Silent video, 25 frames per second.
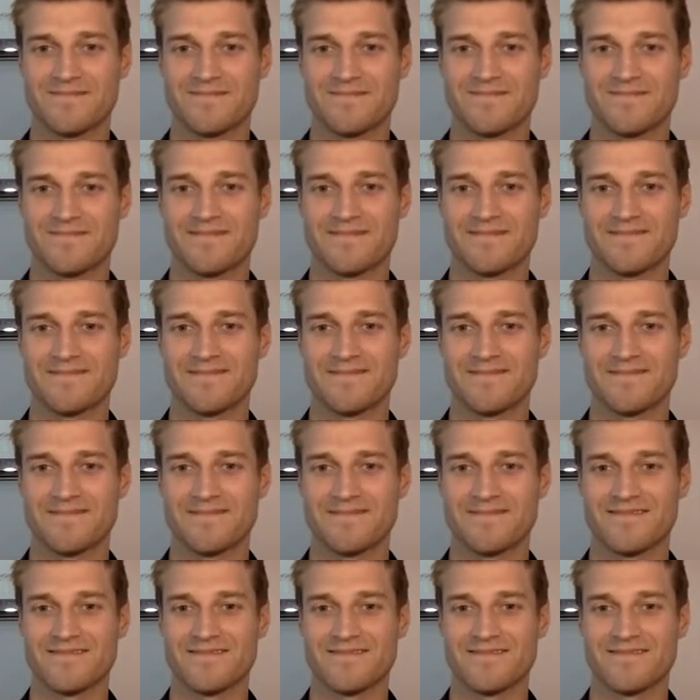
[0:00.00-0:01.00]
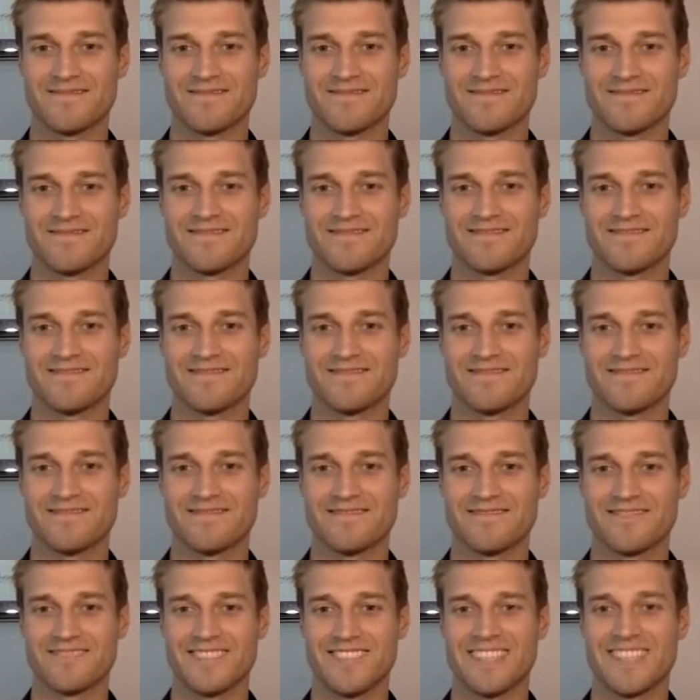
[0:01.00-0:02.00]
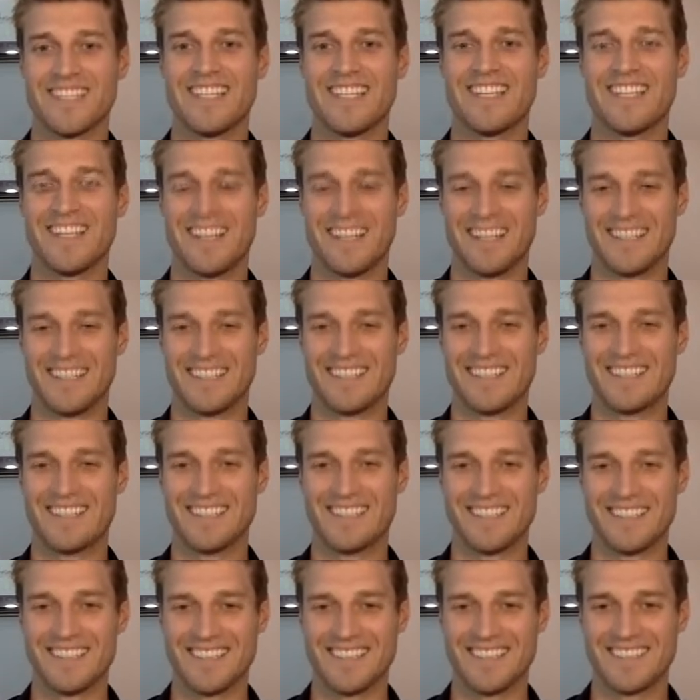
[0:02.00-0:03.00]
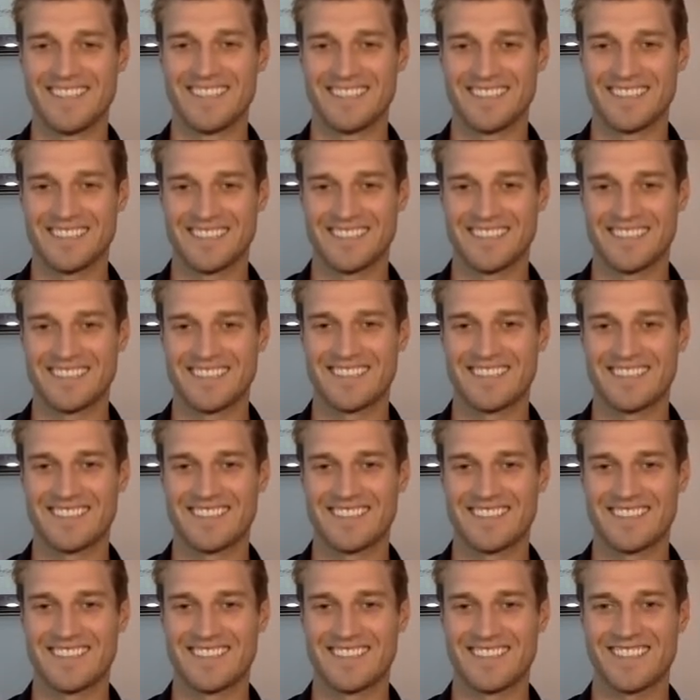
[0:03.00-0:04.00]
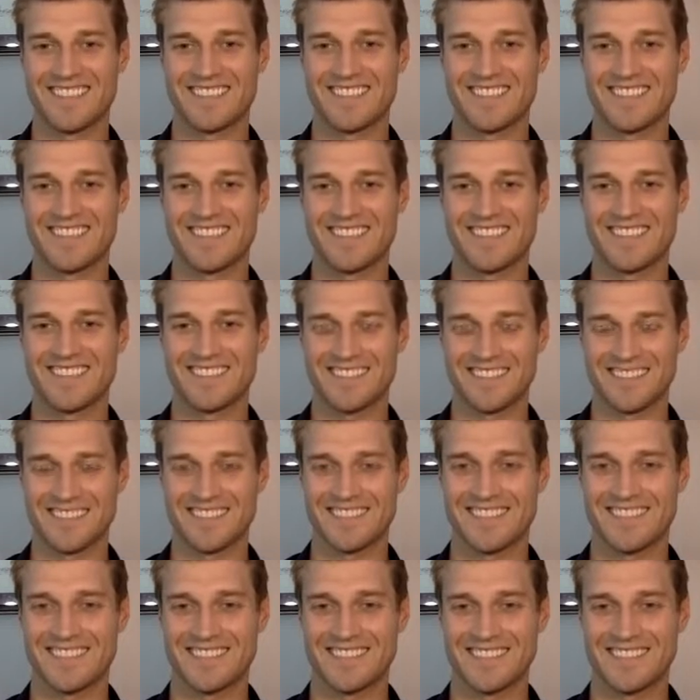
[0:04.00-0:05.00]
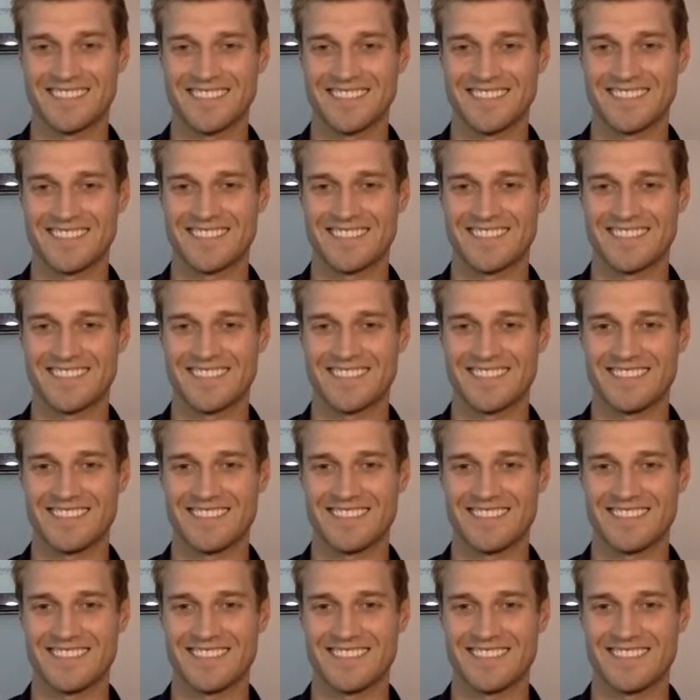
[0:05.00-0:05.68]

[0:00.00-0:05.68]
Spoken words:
(silent)